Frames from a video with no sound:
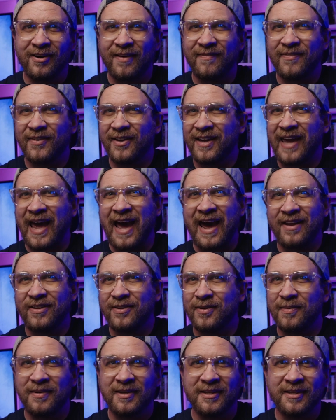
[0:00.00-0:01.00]
I feel like has
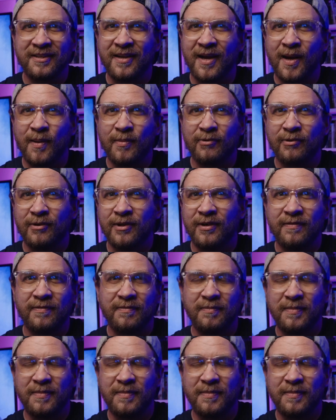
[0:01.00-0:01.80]
to be in the top 3,